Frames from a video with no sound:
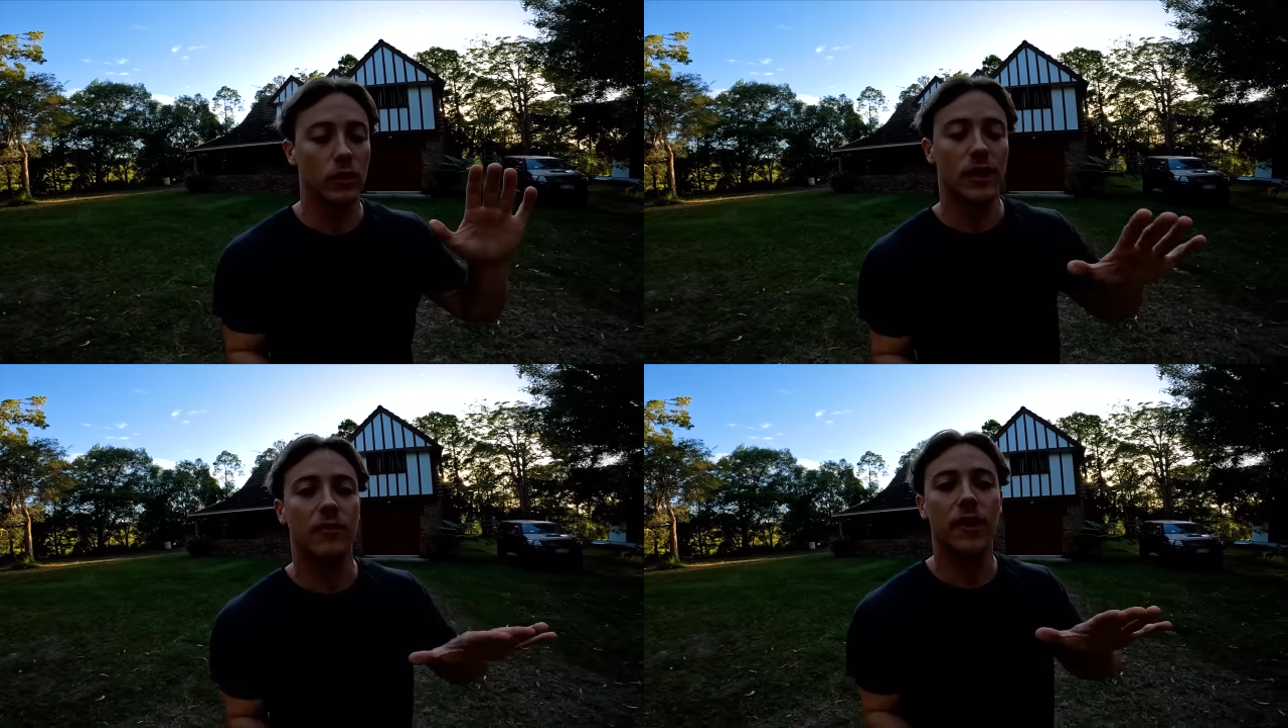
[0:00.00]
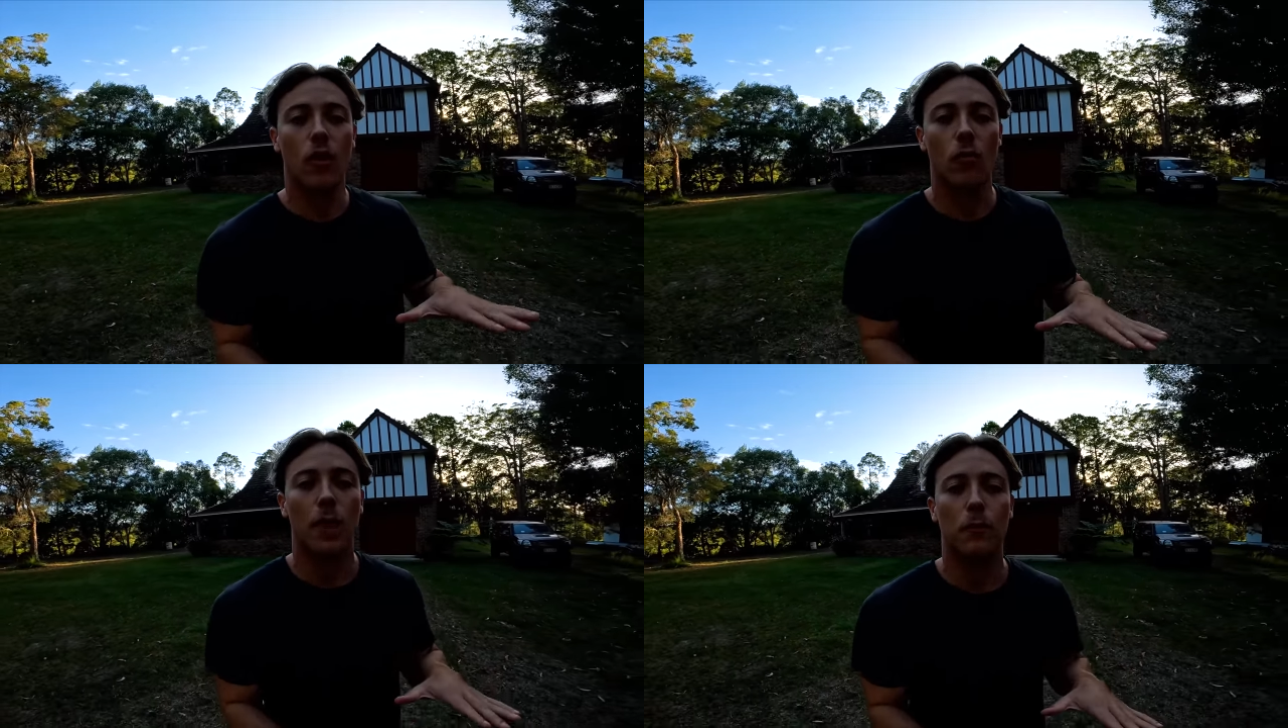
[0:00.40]
living
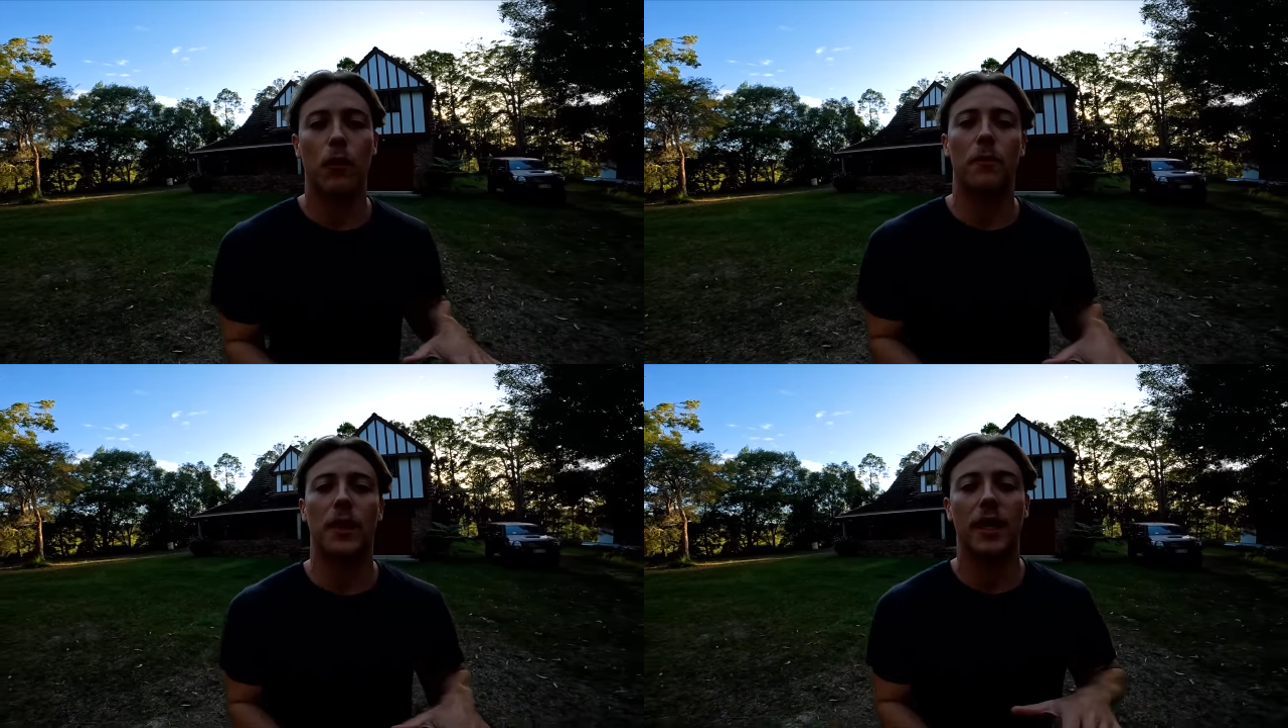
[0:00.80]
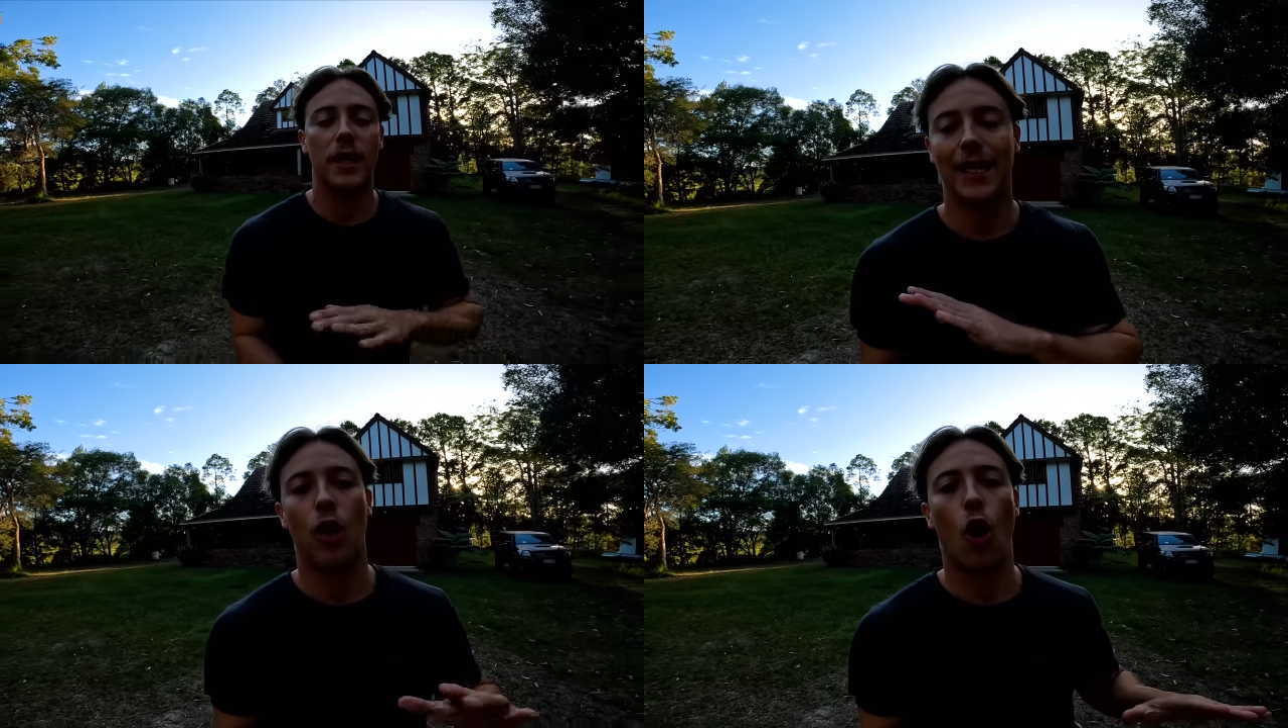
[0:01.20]
on my property,
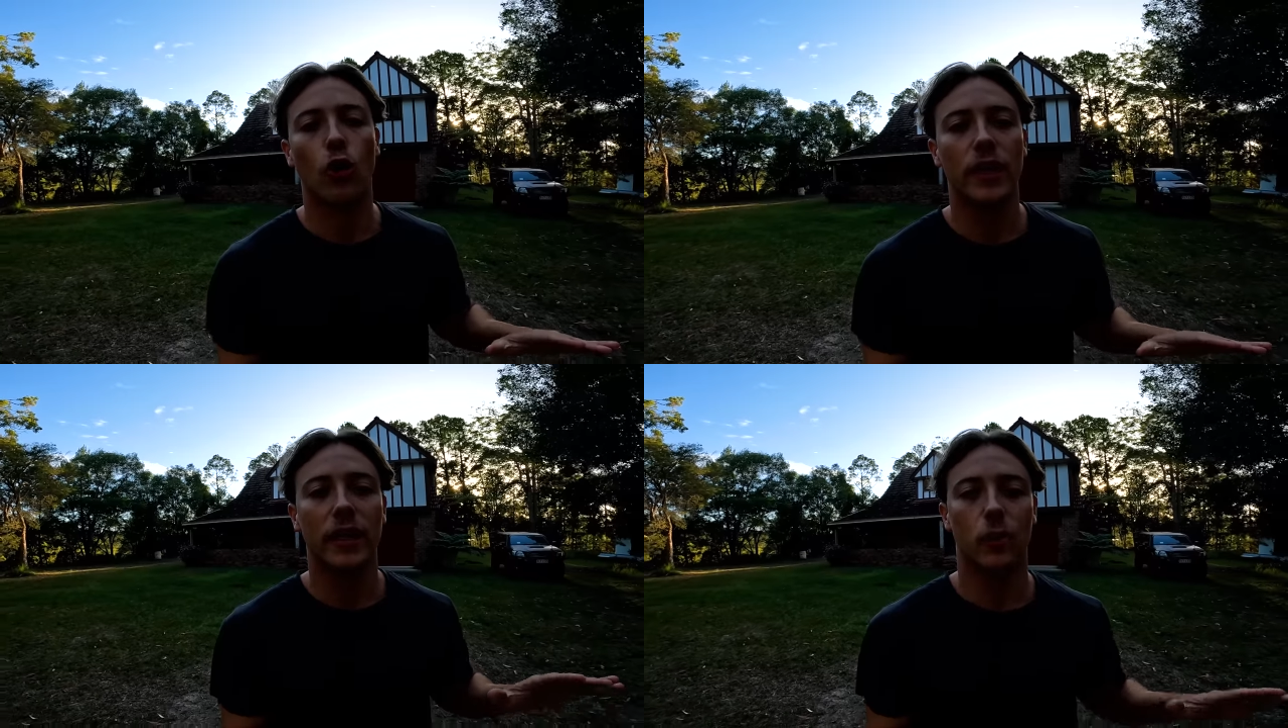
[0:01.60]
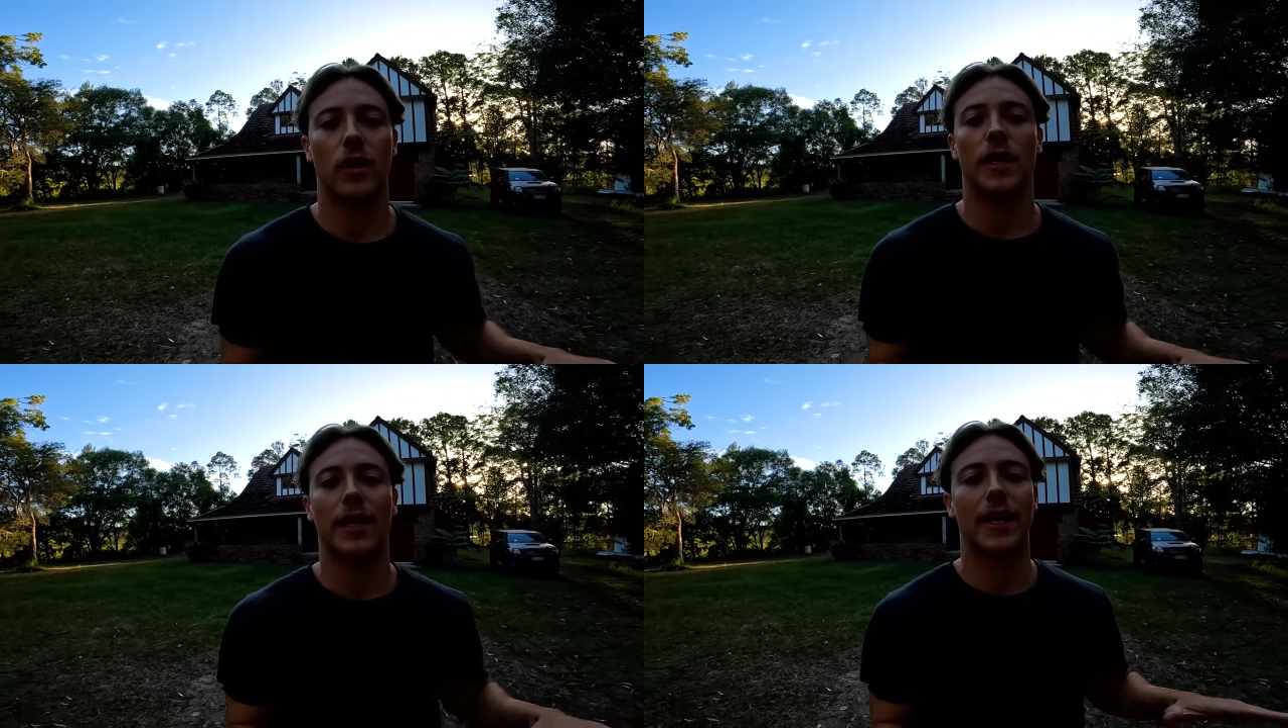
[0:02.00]
eating only
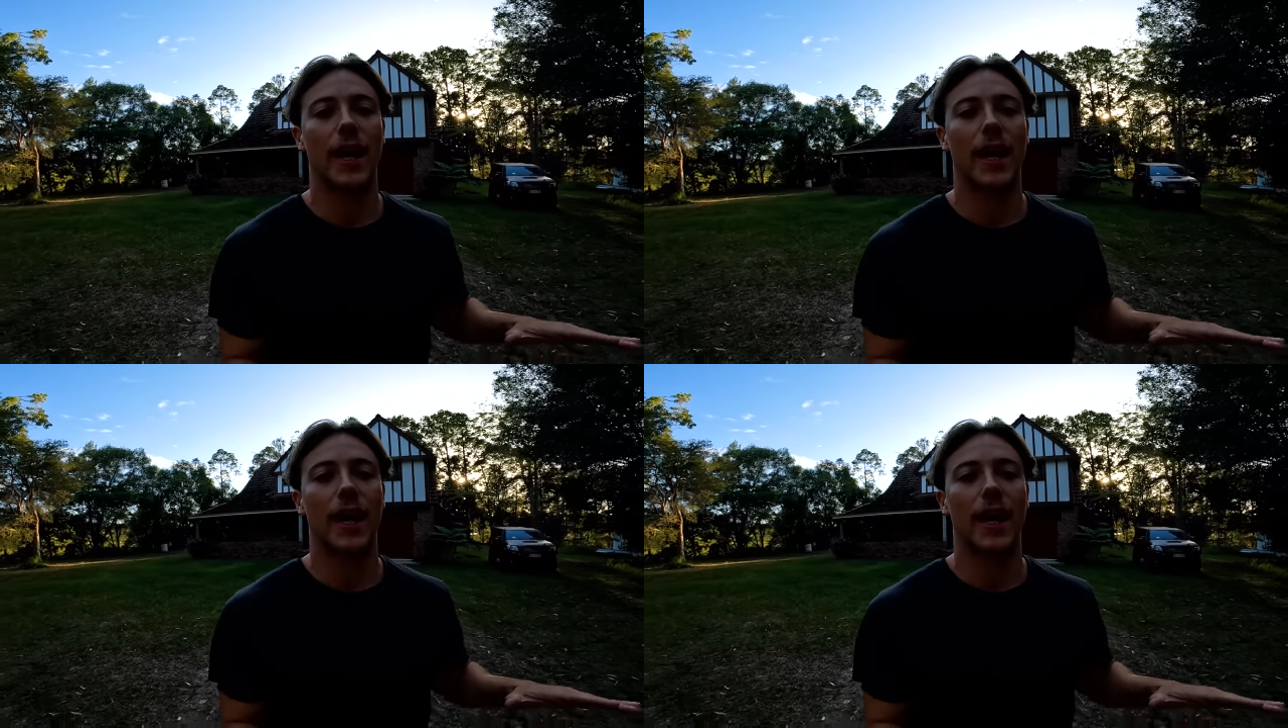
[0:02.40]
what I can